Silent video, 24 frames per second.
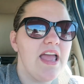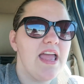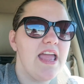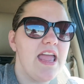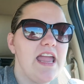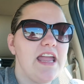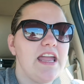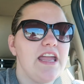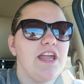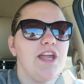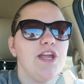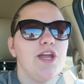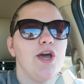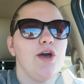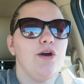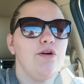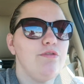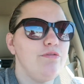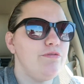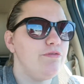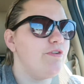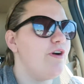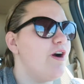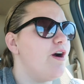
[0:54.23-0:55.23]
It can
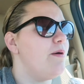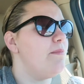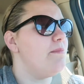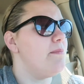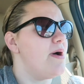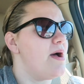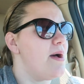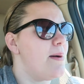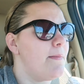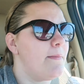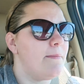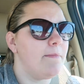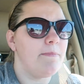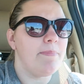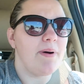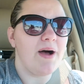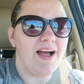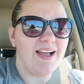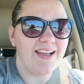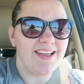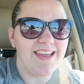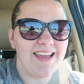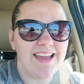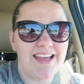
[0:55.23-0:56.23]
go from
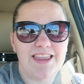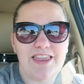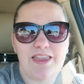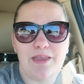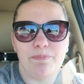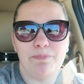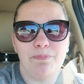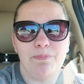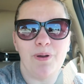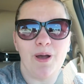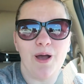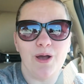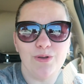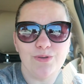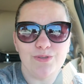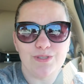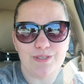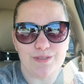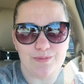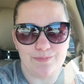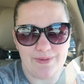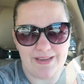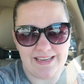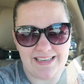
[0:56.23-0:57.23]
barking at the
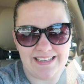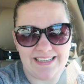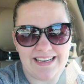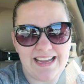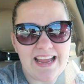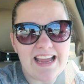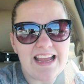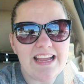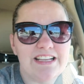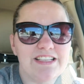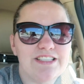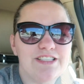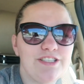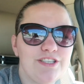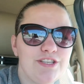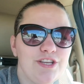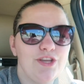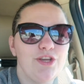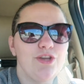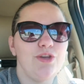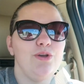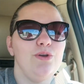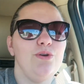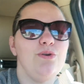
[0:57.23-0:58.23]
postman
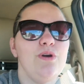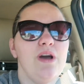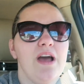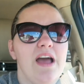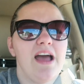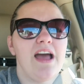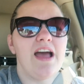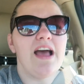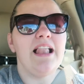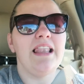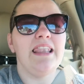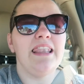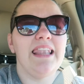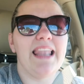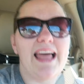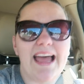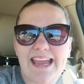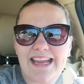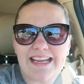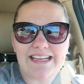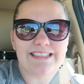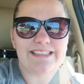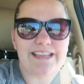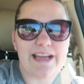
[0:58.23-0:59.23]
to
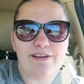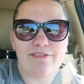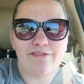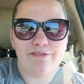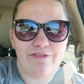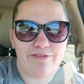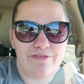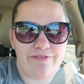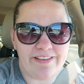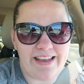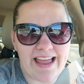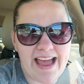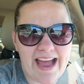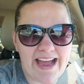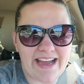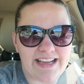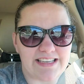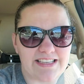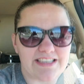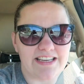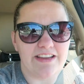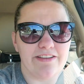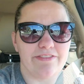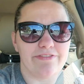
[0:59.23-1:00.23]
laying down flat
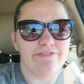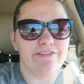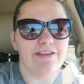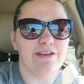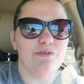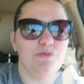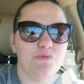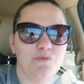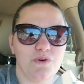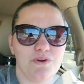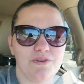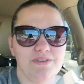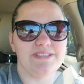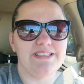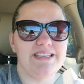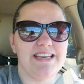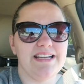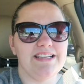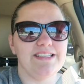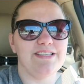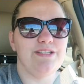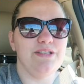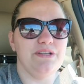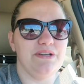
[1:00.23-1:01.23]
if Finn walks
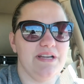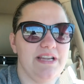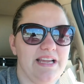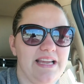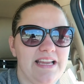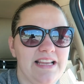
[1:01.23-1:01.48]
next to it.